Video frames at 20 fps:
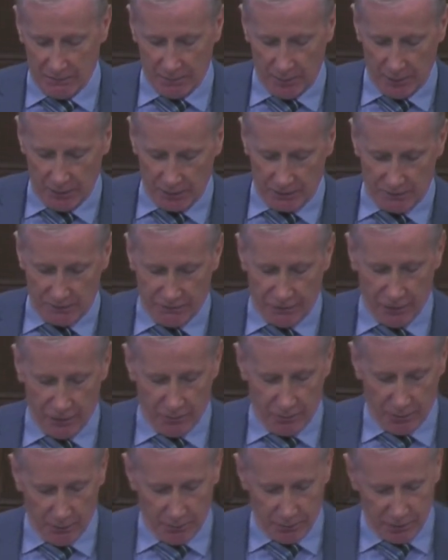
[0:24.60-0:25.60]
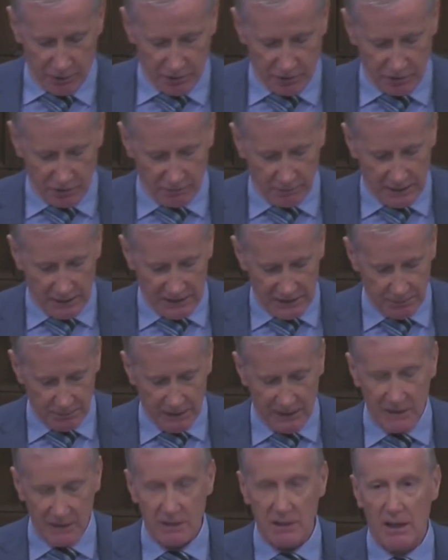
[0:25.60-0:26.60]
but for the purposes of my
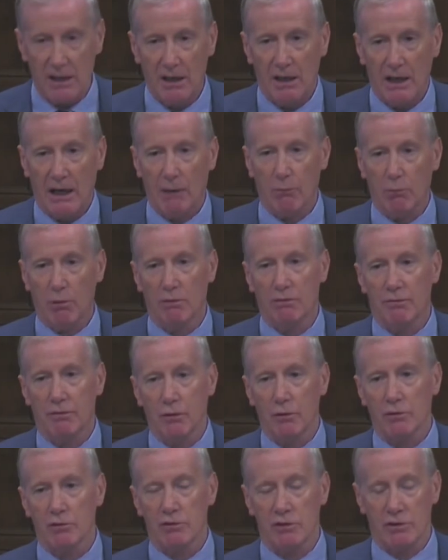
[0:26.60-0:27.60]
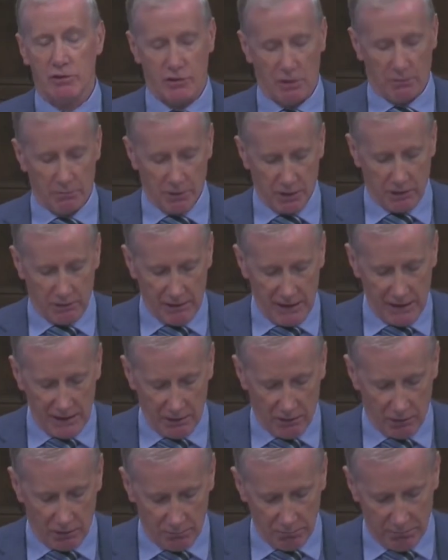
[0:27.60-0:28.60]
speech, I will focus to some degree
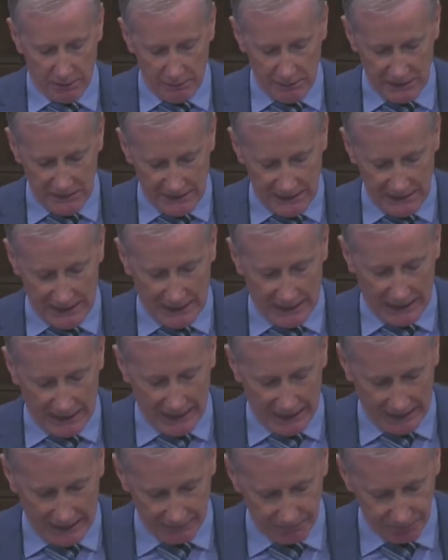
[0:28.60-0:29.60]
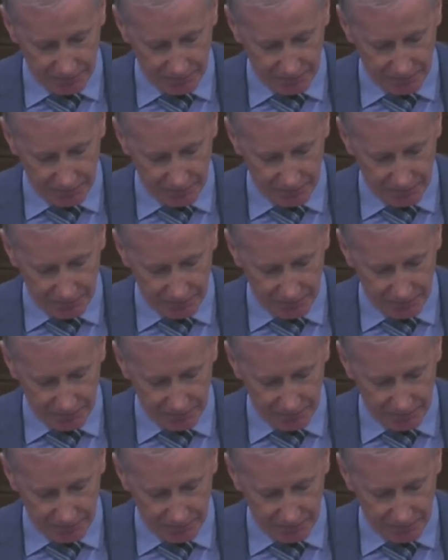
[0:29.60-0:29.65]
on BBC NI.